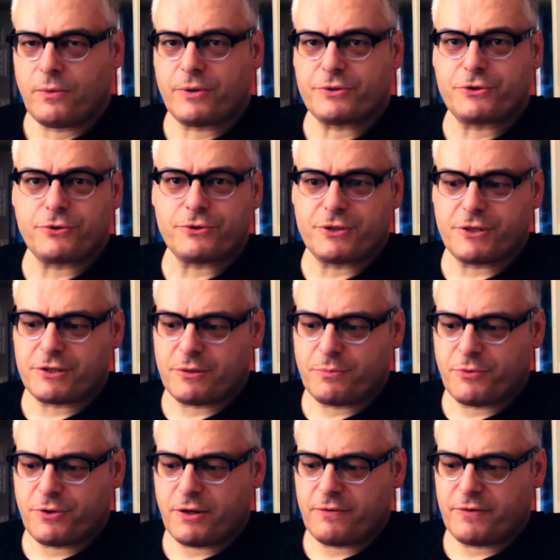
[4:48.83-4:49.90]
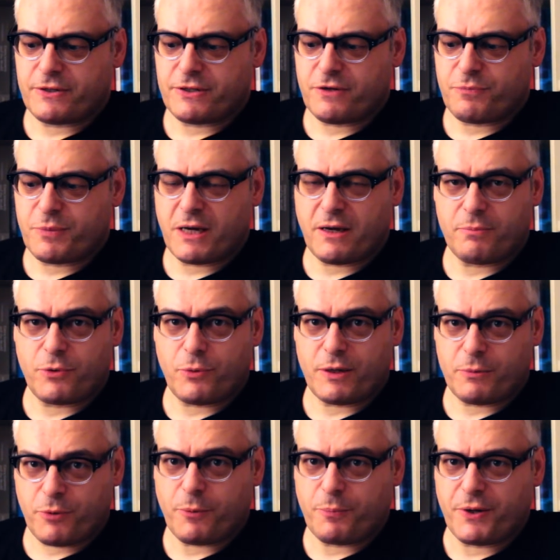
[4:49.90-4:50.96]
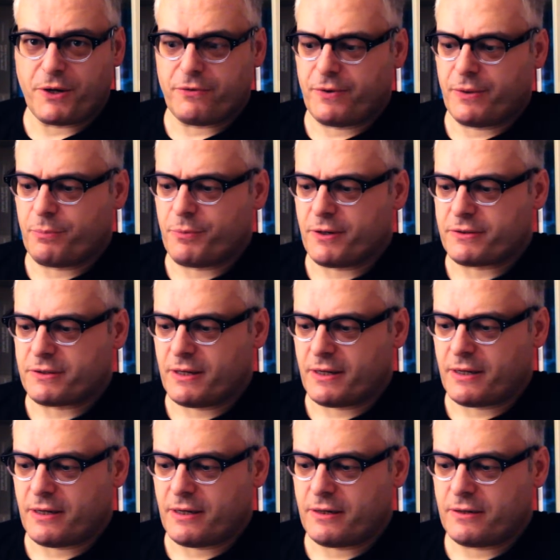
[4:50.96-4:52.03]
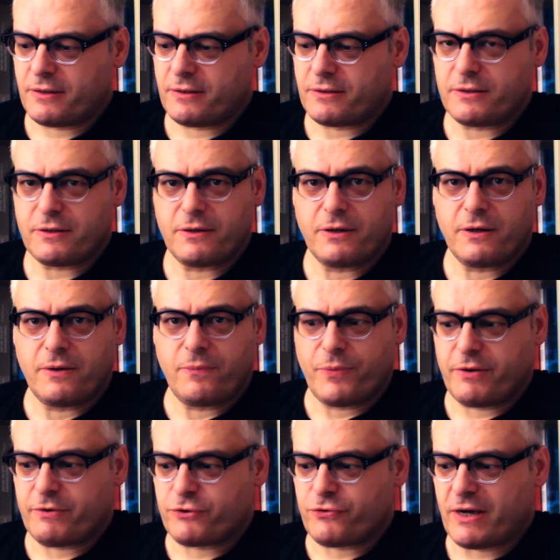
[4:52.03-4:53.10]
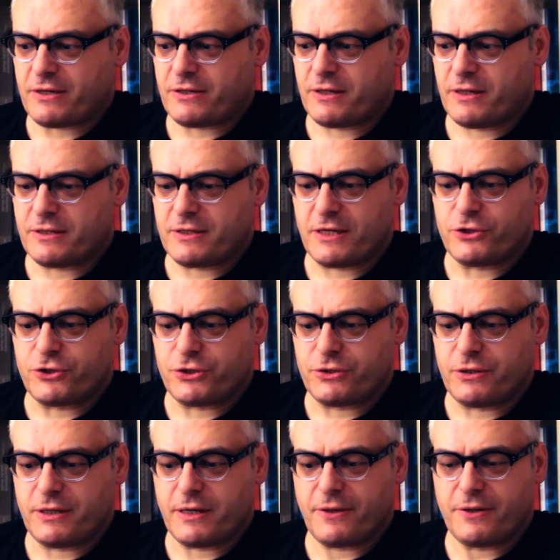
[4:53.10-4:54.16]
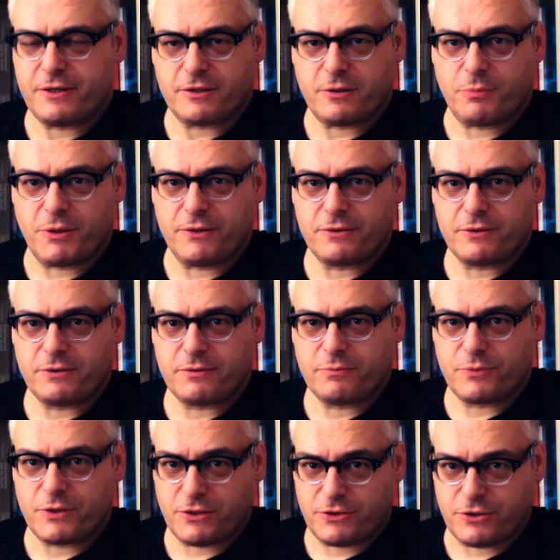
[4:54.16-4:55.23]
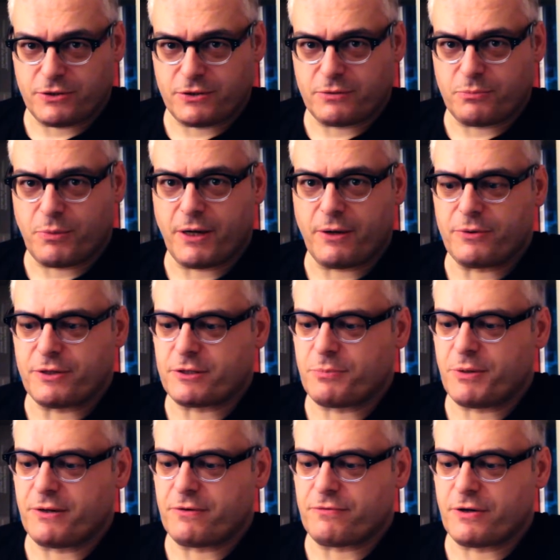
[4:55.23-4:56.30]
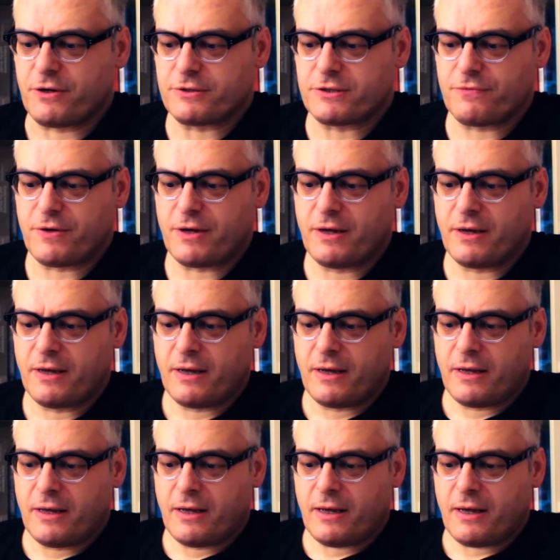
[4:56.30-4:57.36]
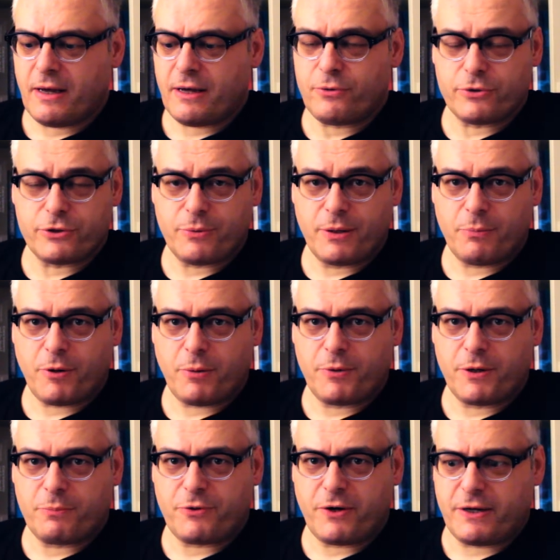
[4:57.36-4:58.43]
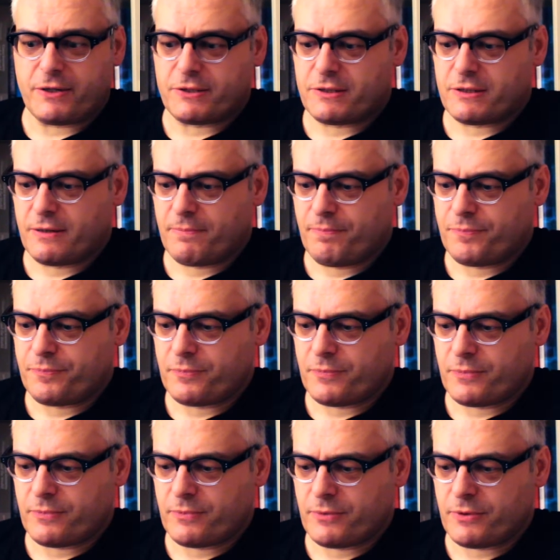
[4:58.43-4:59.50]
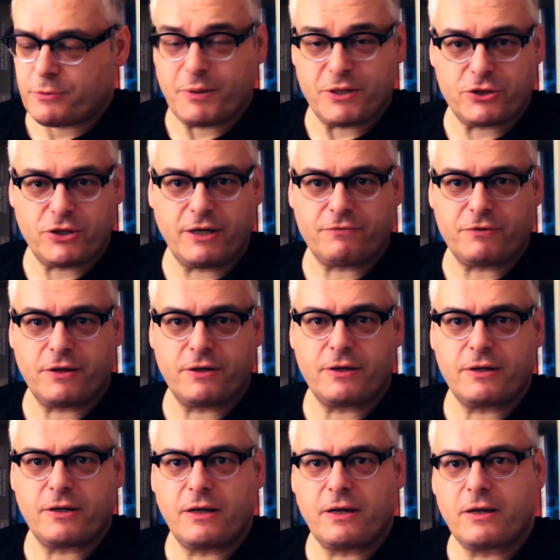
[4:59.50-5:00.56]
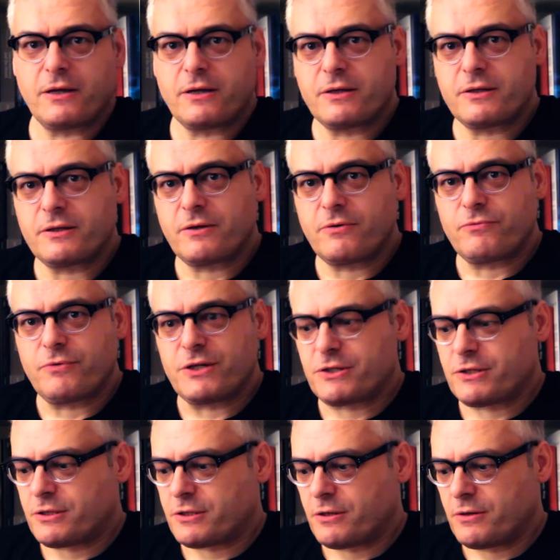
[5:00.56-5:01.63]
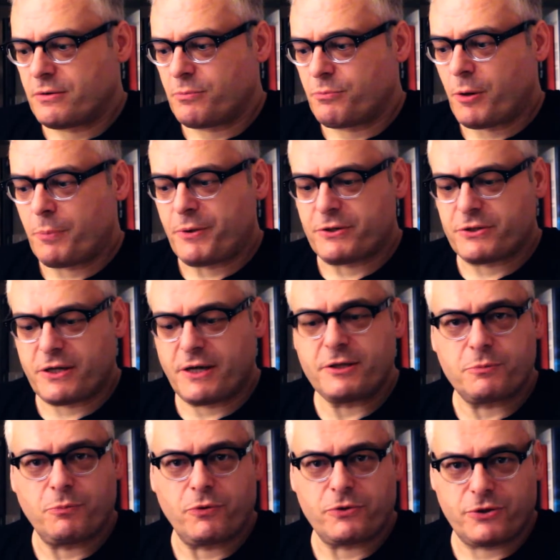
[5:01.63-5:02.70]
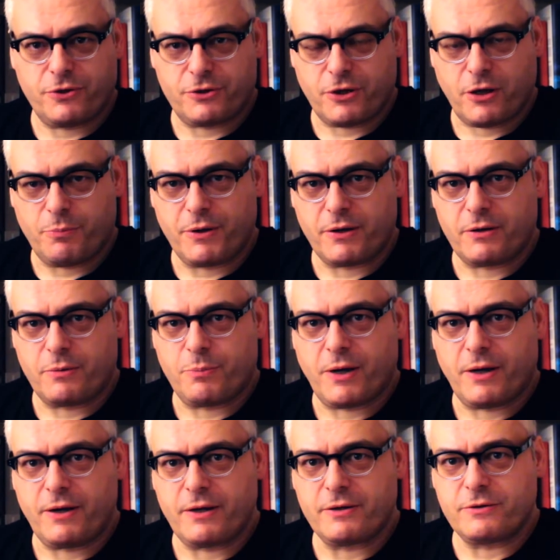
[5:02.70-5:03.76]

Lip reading: Well, dual system theories have become quite popular in the past decade, and they're attracting attention in other disciplines, such as my own discipline, philosophy, and also in the popular press, especially after recent popular science books on the topic by